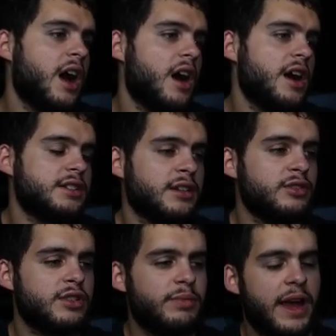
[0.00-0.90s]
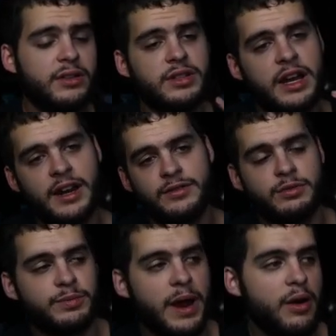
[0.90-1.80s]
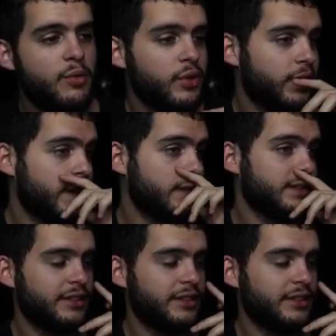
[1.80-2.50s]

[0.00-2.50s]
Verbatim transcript: Uh, he's an lucid back. He's not going to have too much power, more than likely.